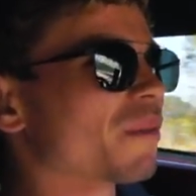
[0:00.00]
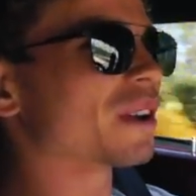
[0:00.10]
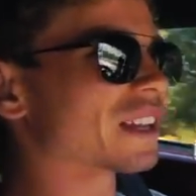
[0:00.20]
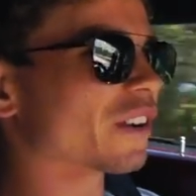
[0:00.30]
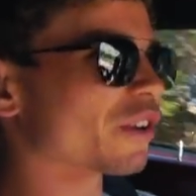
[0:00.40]

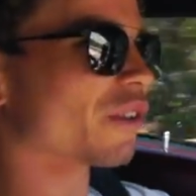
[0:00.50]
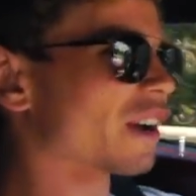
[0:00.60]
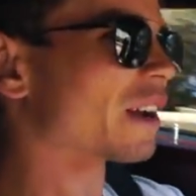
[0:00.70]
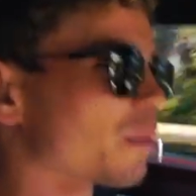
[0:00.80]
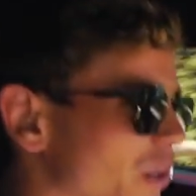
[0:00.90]
with
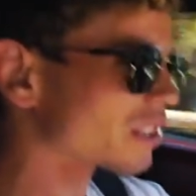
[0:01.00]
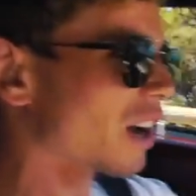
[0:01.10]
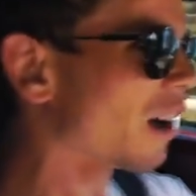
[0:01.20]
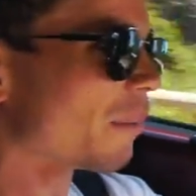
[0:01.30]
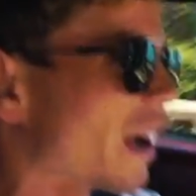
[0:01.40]
incredible
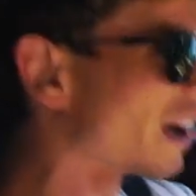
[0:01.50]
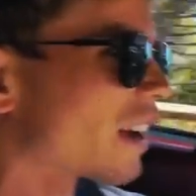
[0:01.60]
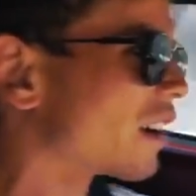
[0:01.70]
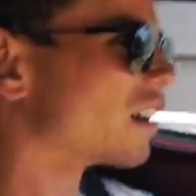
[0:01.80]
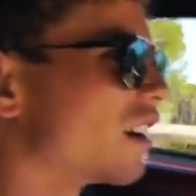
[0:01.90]

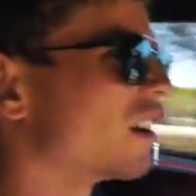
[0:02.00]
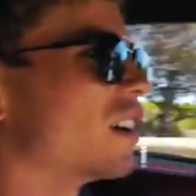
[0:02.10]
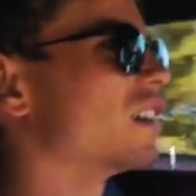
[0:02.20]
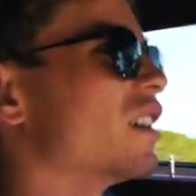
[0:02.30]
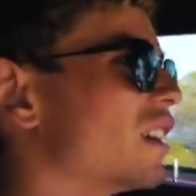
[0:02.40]

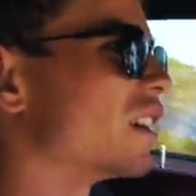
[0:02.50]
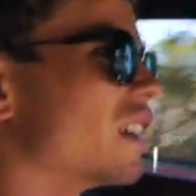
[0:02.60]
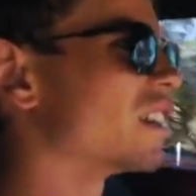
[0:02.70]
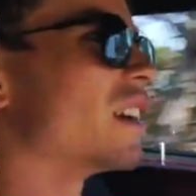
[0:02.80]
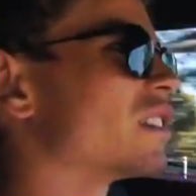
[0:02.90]
tarmac.
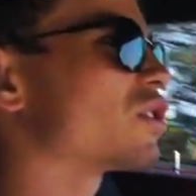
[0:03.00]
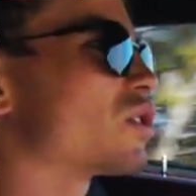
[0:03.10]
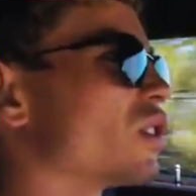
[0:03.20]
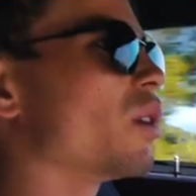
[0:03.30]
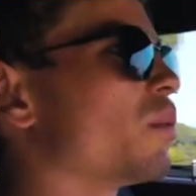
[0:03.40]
It's
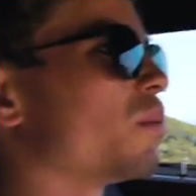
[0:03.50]
so